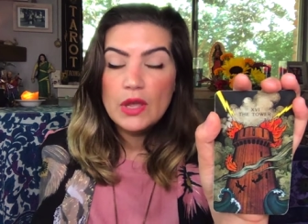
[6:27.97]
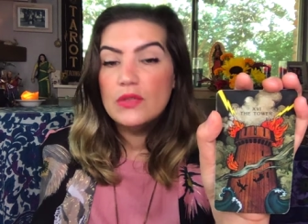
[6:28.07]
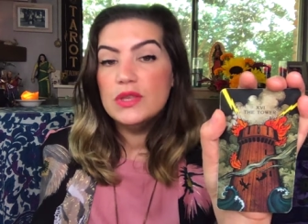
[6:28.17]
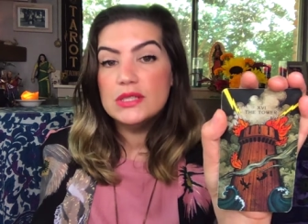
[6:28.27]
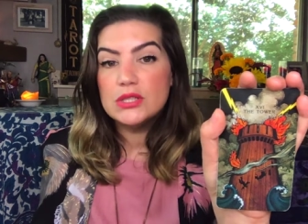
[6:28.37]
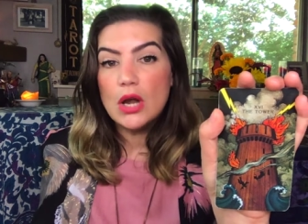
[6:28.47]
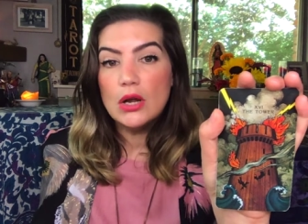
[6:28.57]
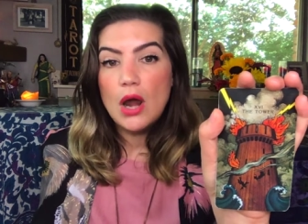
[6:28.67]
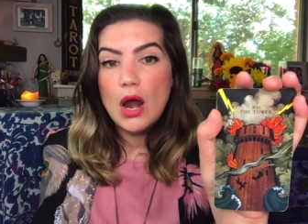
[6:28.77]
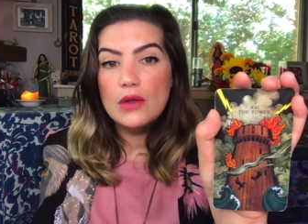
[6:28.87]
The star
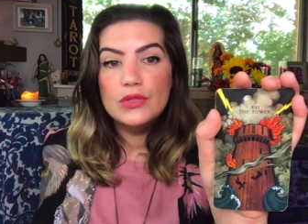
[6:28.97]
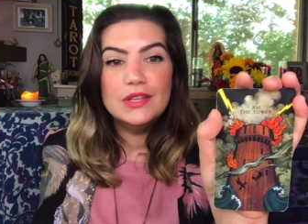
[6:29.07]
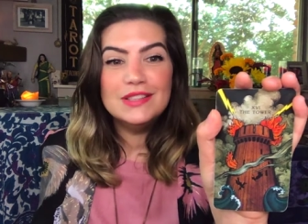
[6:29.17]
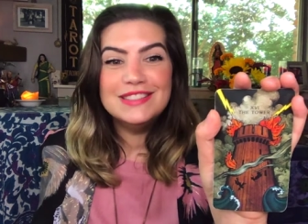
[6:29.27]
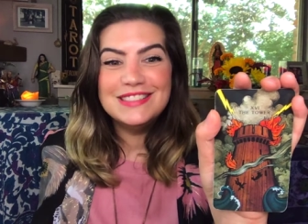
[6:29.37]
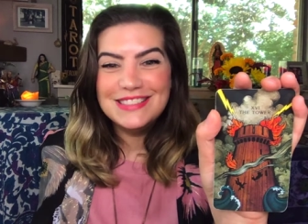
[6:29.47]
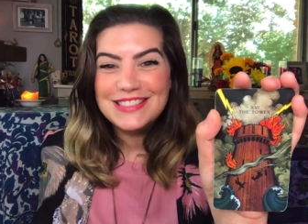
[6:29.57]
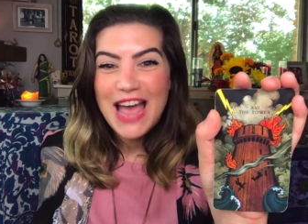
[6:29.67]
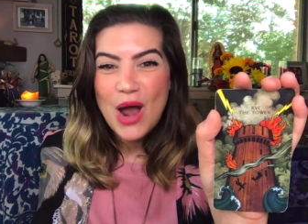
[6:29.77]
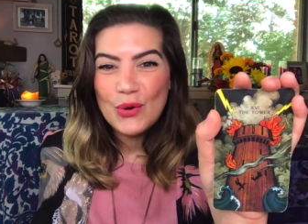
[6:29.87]
card, the
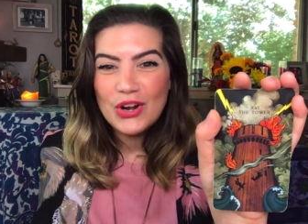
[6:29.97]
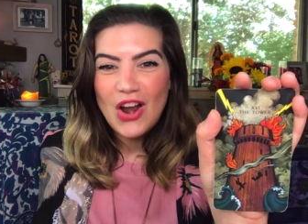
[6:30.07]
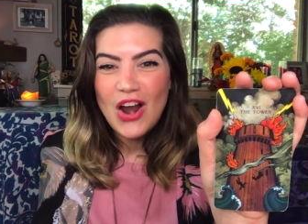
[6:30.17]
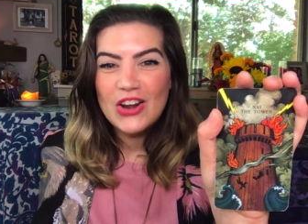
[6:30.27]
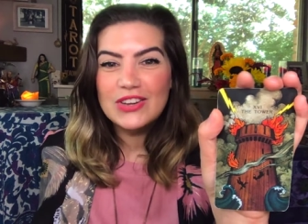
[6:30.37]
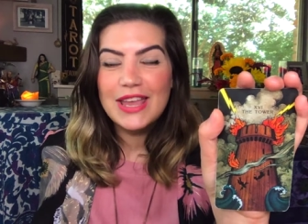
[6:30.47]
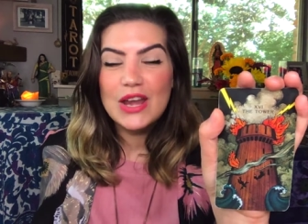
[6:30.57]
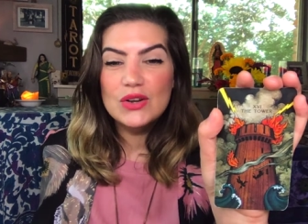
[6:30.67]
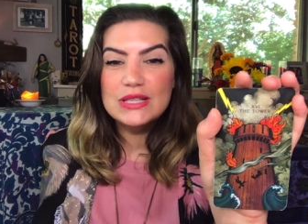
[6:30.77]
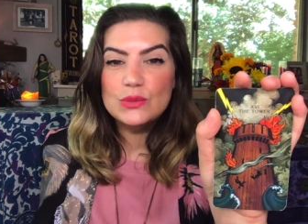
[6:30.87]
Tower card
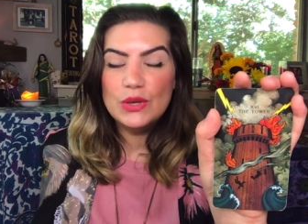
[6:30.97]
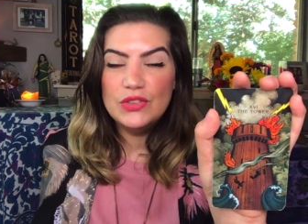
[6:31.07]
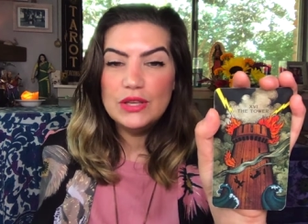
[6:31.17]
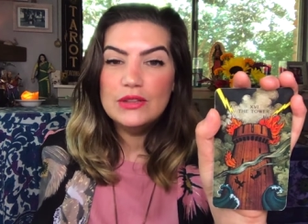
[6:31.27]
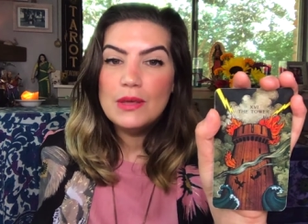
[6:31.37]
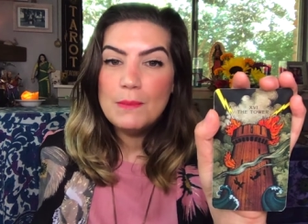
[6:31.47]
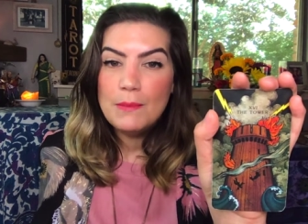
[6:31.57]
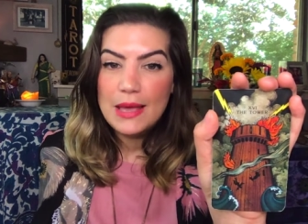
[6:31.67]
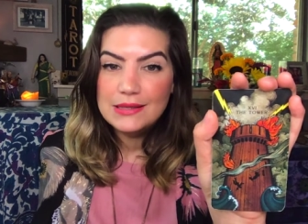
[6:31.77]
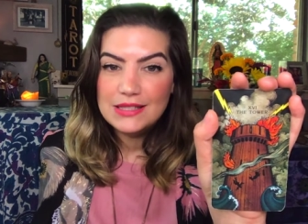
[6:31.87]
carries with it the
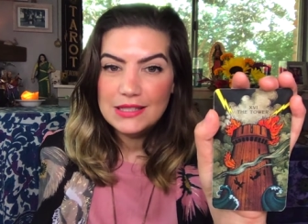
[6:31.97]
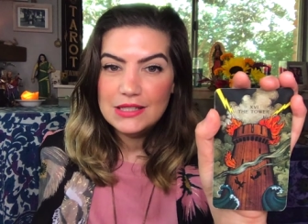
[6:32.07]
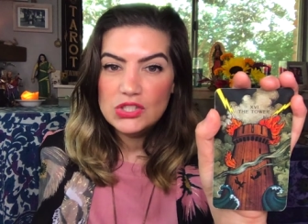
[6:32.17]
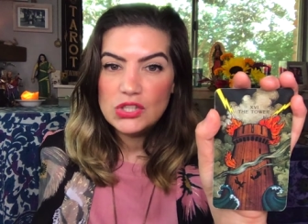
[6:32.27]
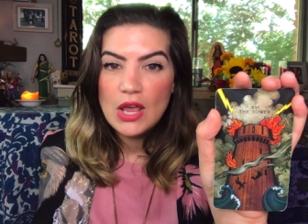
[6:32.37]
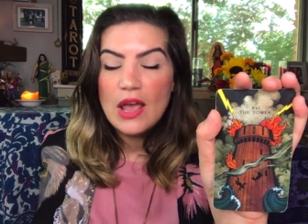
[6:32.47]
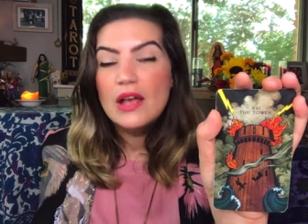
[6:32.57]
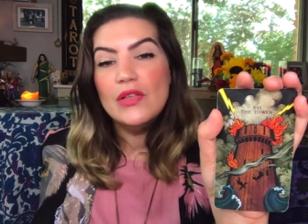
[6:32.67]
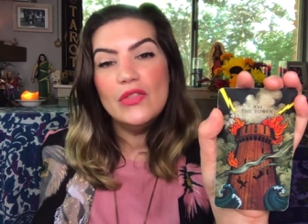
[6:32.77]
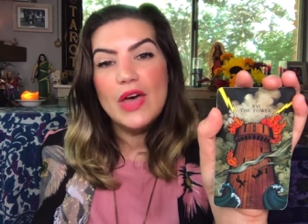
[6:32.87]
message
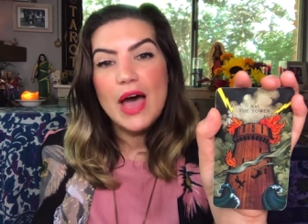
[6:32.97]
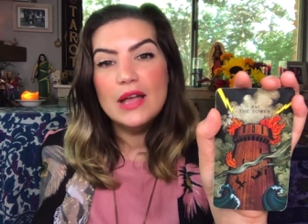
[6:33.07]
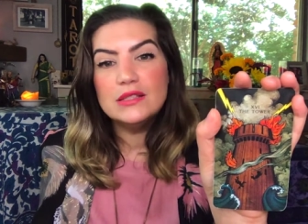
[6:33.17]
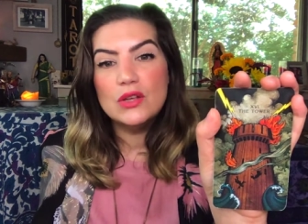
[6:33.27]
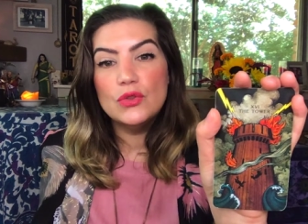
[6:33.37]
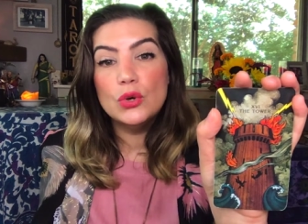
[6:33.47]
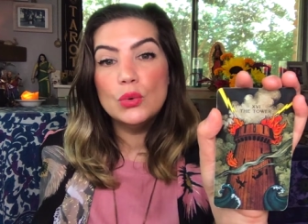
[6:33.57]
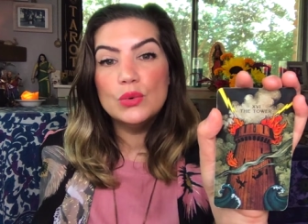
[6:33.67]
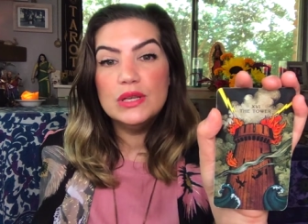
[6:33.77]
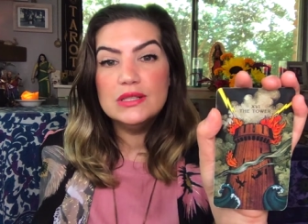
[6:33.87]
that the
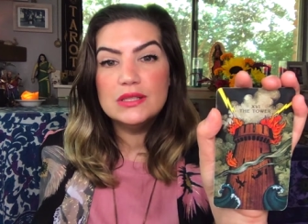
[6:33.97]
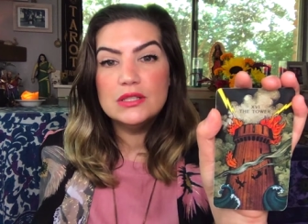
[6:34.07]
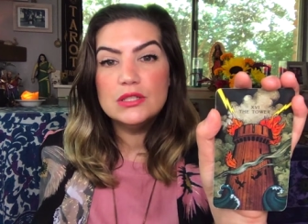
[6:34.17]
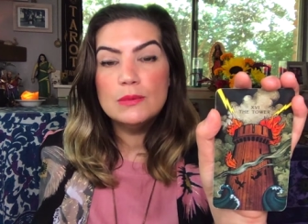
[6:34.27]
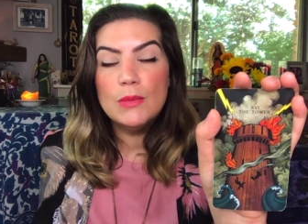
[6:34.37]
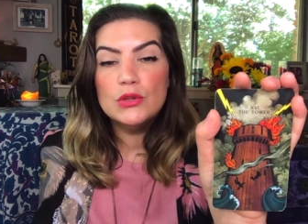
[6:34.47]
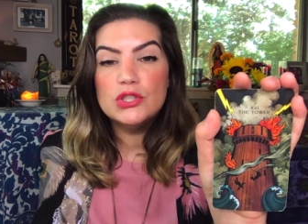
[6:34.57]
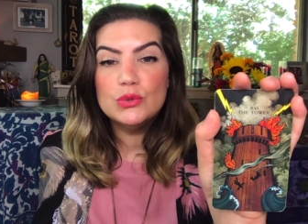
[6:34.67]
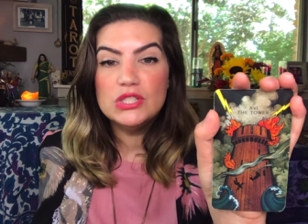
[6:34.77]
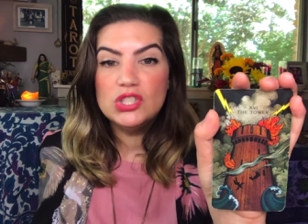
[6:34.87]
reason
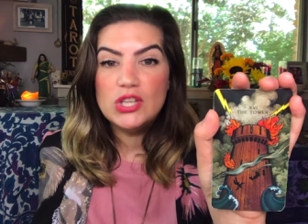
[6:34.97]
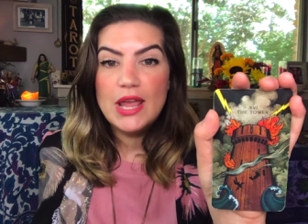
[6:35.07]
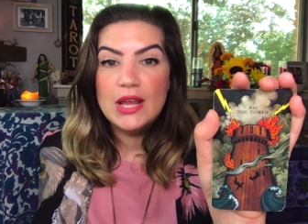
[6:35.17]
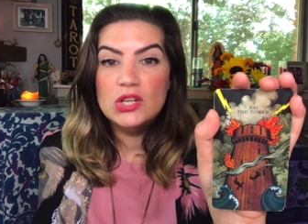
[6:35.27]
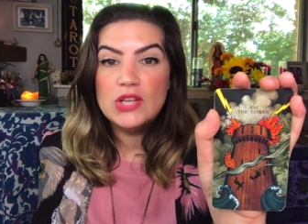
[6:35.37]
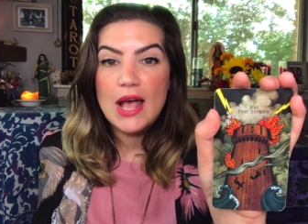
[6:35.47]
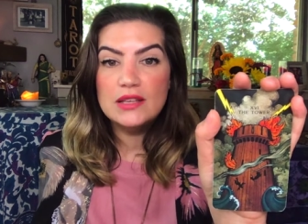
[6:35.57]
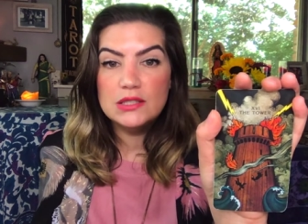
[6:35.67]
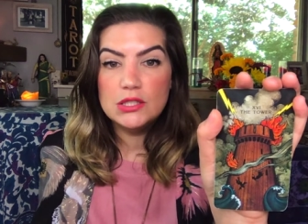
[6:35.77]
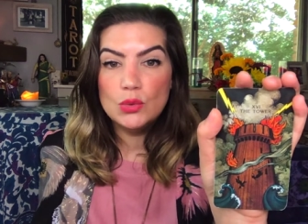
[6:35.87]
tumultuous change
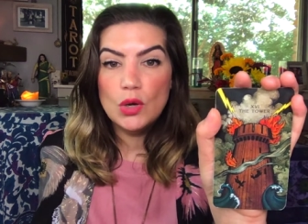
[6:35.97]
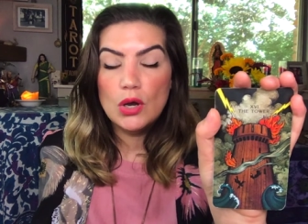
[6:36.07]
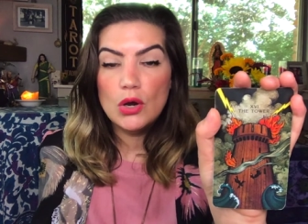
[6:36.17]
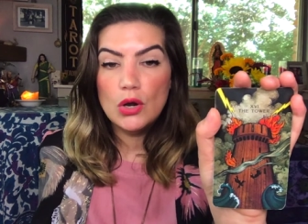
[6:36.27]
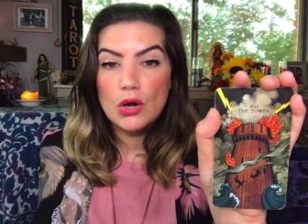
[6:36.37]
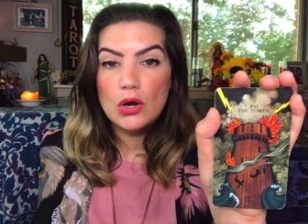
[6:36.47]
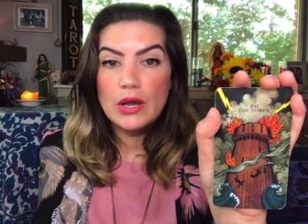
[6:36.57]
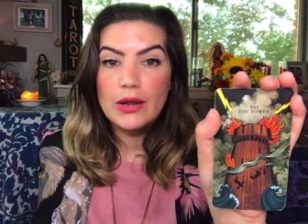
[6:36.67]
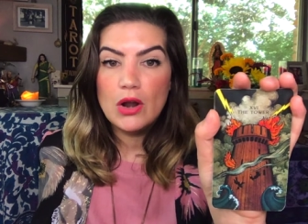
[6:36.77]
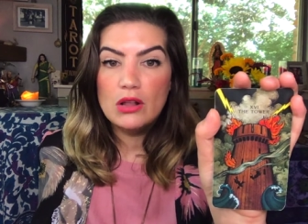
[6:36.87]
has to occur
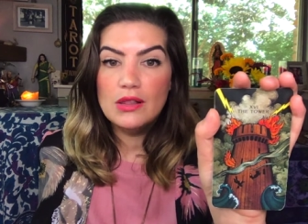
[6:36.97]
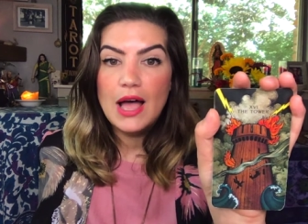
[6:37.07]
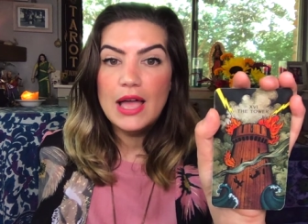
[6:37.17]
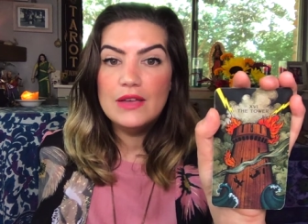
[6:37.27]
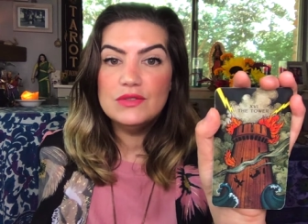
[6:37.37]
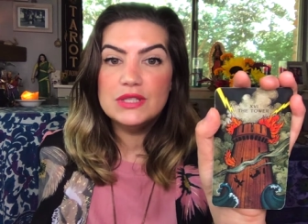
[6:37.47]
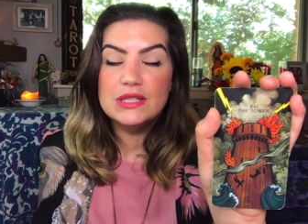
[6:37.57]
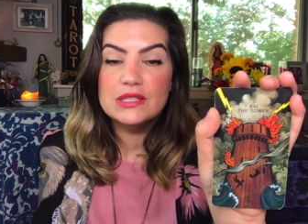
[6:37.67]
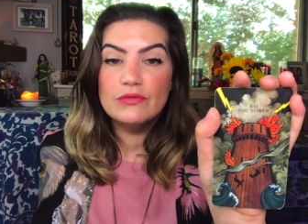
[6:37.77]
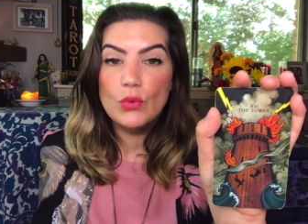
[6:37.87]
in our lives
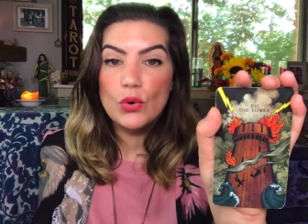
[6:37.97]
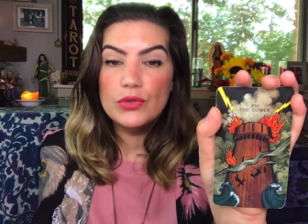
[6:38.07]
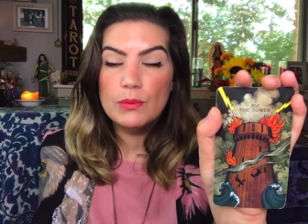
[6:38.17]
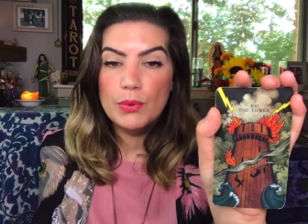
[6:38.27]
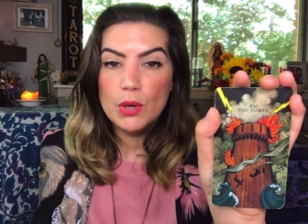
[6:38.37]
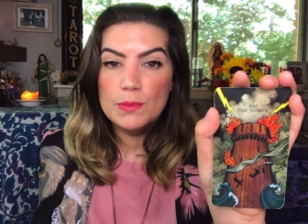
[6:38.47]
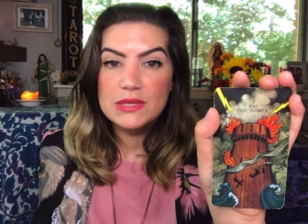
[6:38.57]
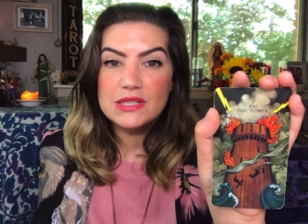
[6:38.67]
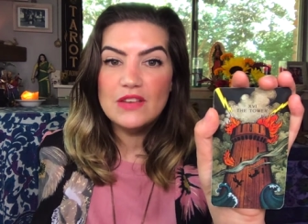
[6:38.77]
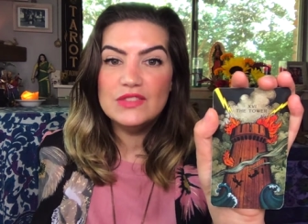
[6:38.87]
is for the
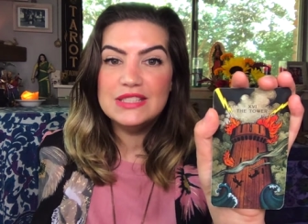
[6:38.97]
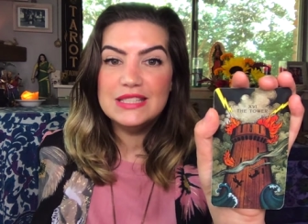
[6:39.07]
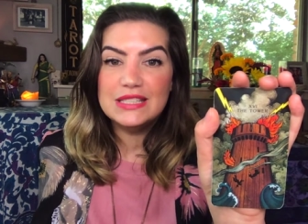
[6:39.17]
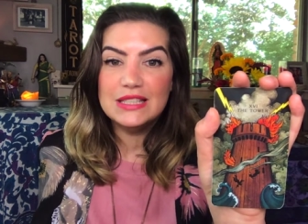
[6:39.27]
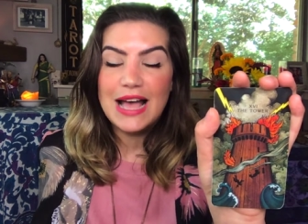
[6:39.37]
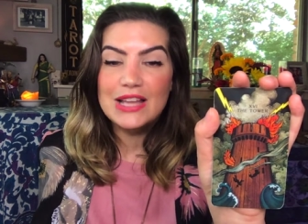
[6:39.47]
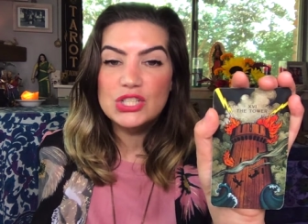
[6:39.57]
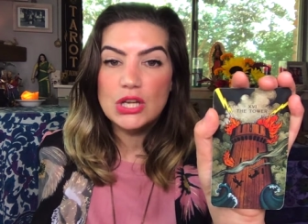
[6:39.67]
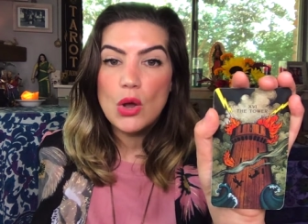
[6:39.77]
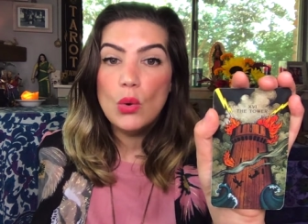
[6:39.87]
purpose of
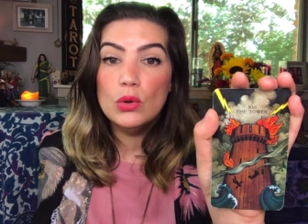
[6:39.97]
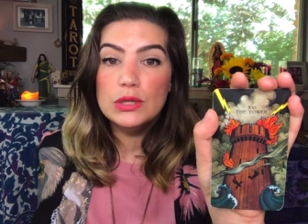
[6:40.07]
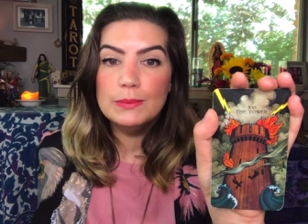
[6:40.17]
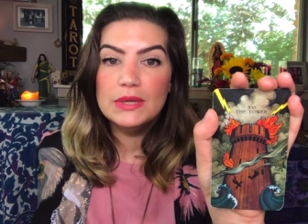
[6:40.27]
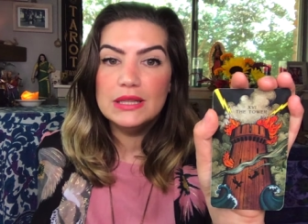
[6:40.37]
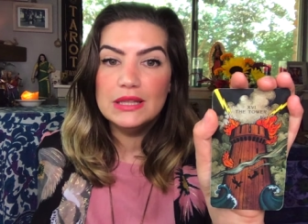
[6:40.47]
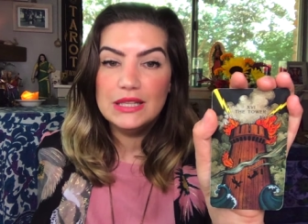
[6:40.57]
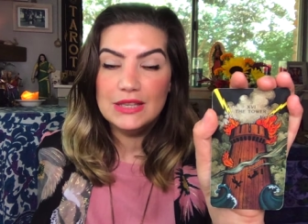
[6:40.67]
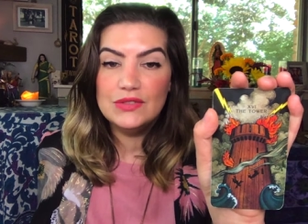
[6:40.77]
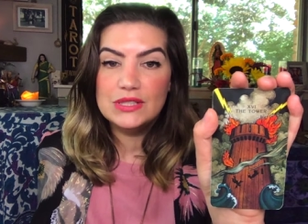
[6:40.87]
dislodging old
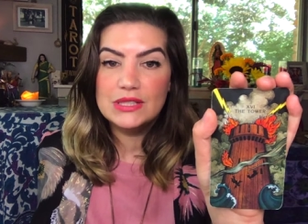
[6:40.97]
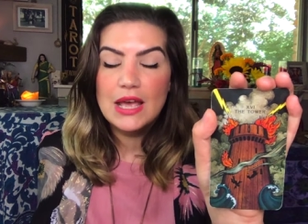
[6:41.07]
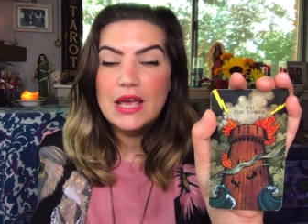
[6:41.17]
beliefs,